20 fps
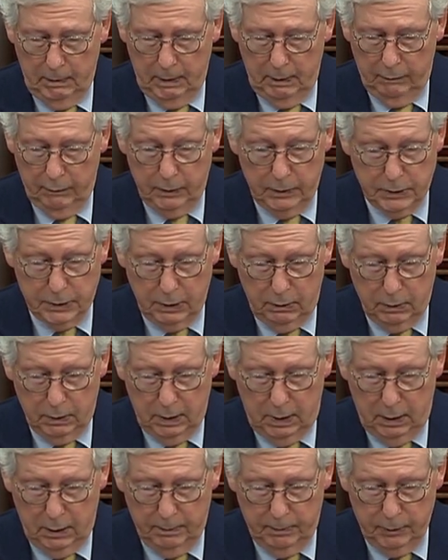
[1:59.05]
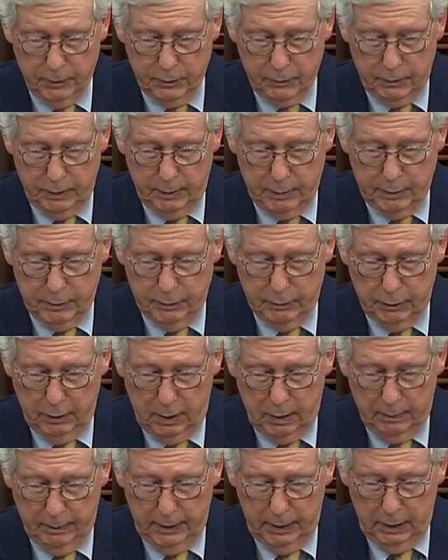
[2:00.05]
for a so-called prescription
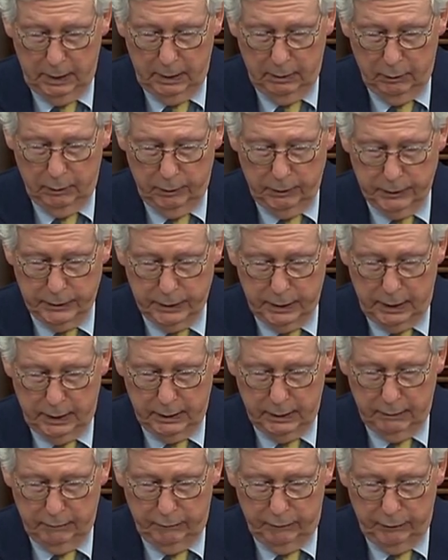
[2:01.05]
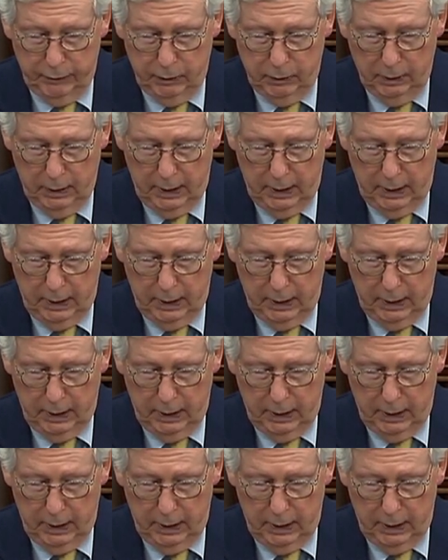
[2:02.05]
drug bill that will result in fewer